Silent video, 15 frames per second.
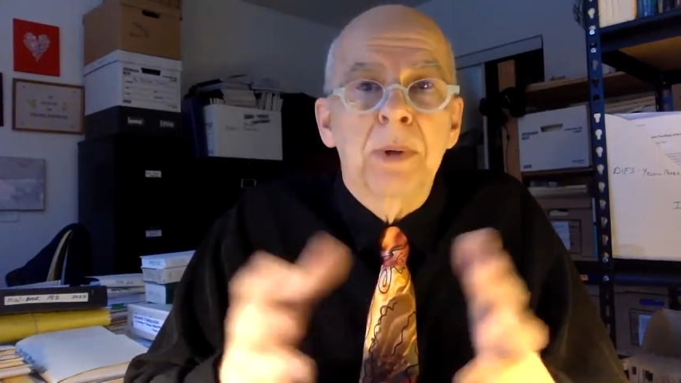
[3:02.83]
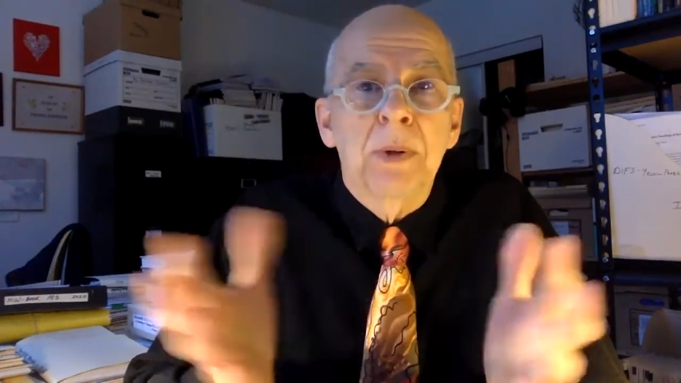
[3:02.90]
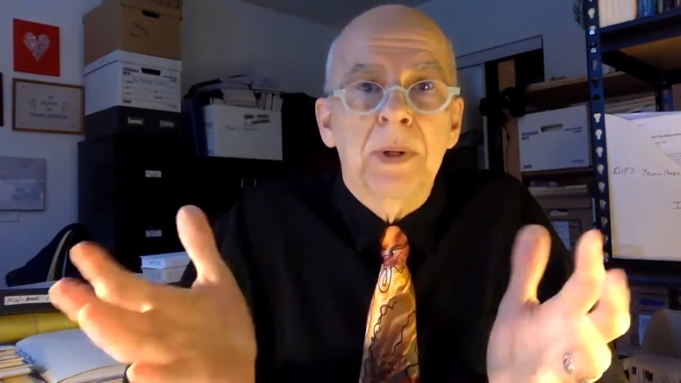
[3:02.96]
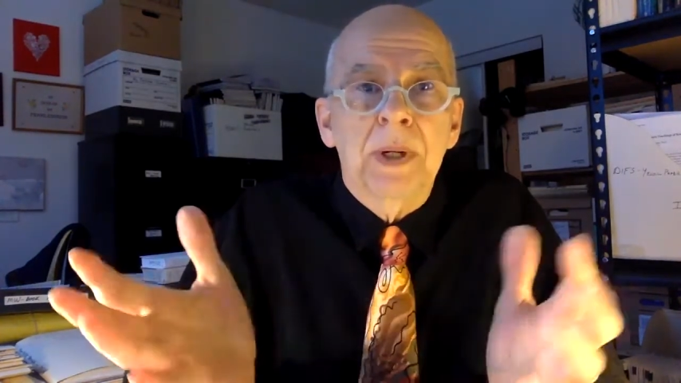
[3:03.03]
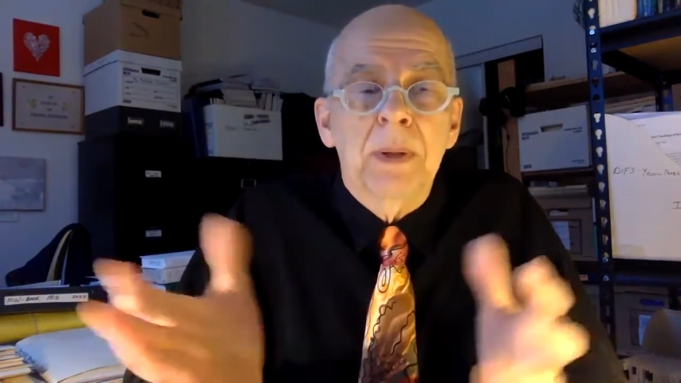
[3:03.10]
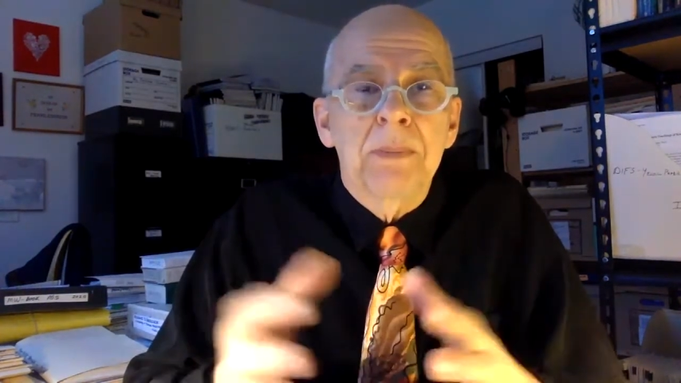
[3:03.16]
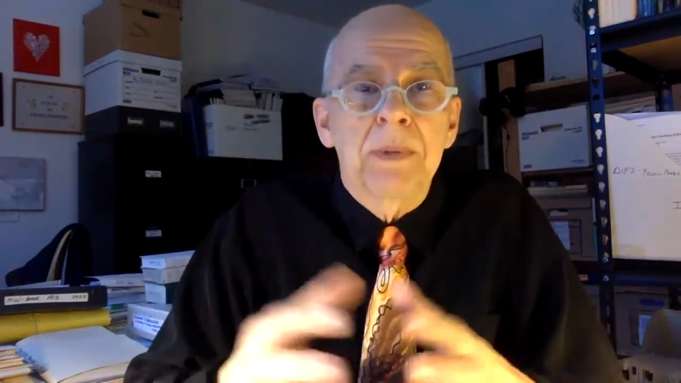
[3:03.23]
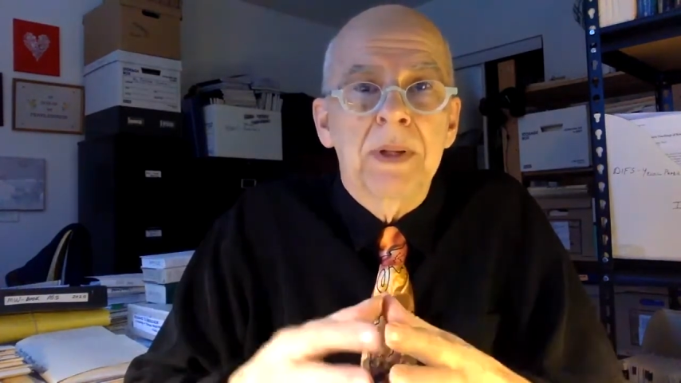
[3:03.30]

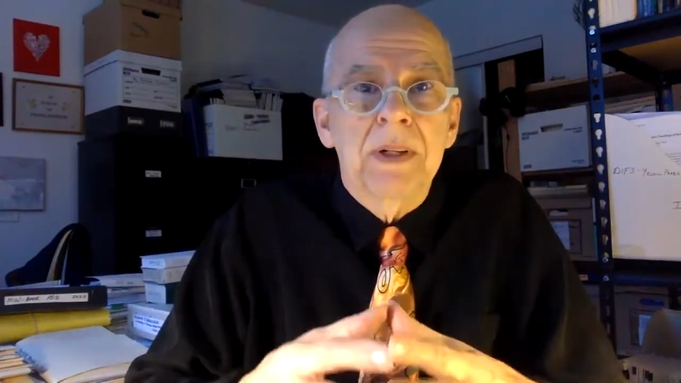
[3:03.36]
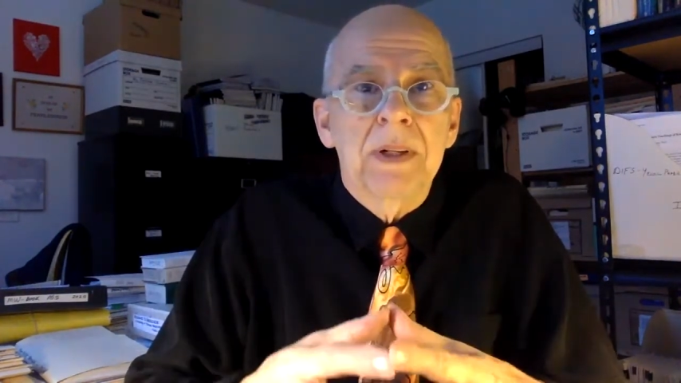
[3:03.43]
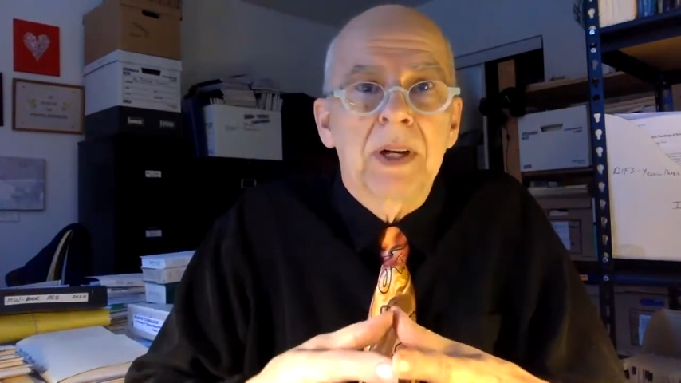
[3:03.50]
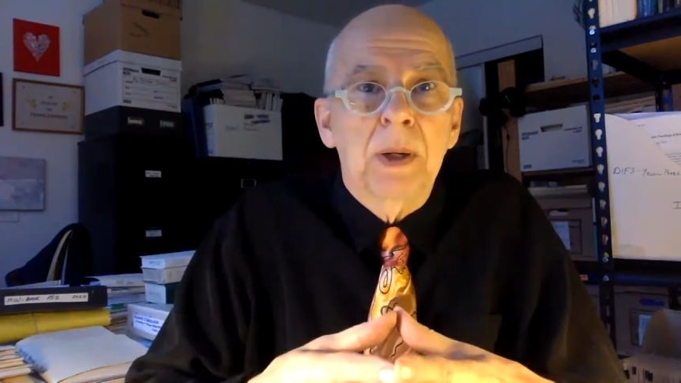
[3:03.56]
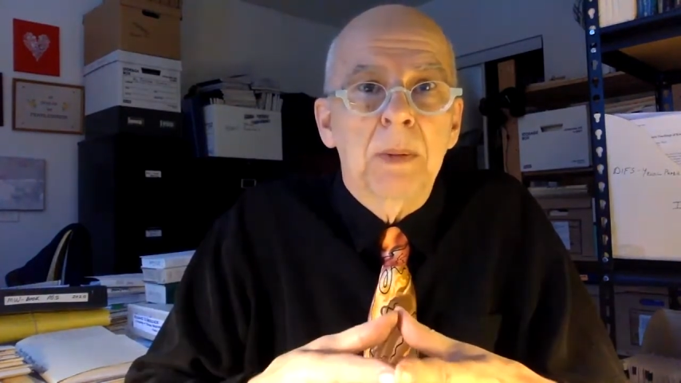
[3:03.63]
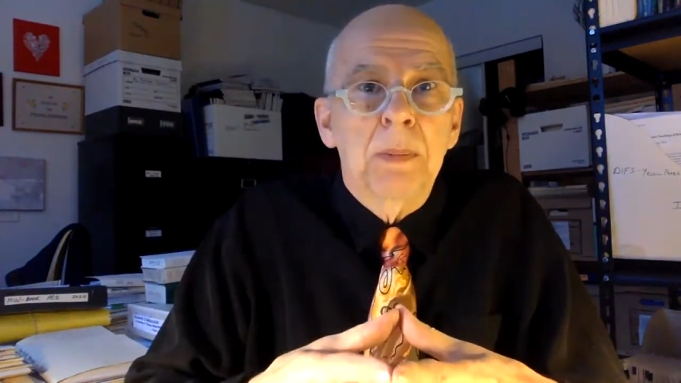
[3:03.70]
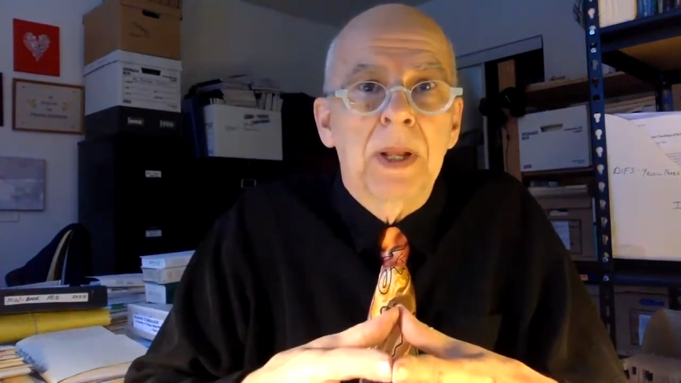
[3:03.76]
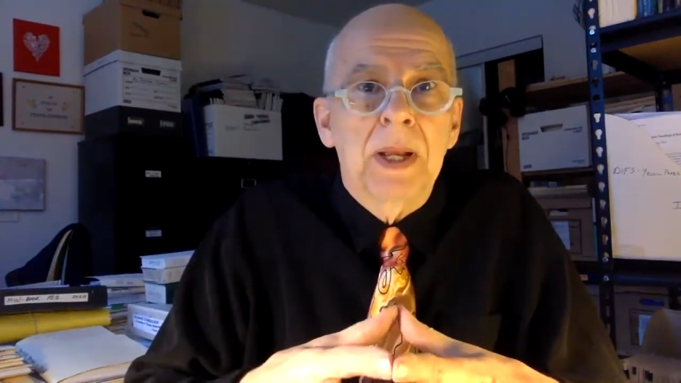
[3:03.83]
blowing up the
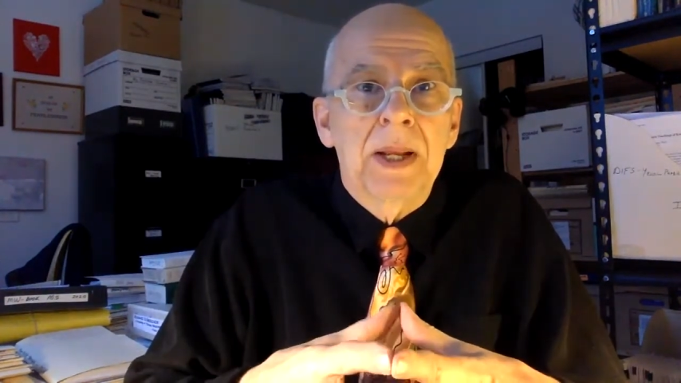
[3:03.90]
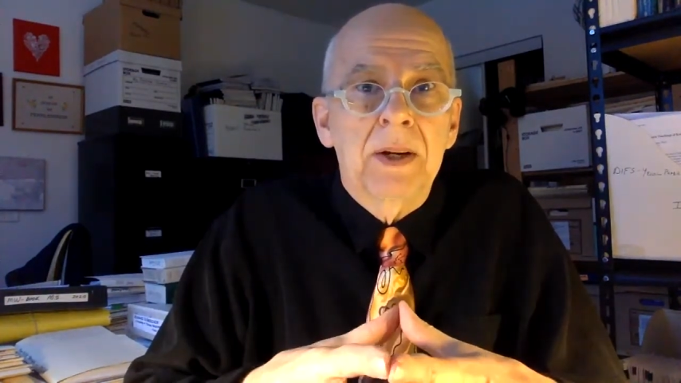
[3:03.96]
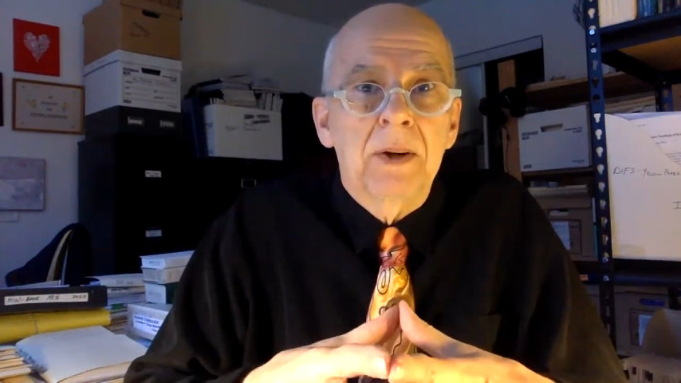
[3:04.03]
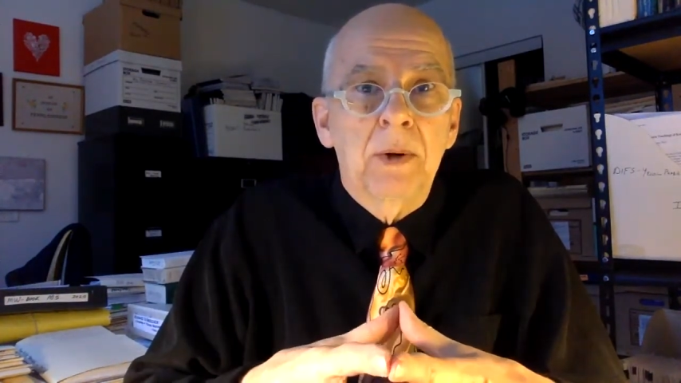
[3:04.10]
entire planet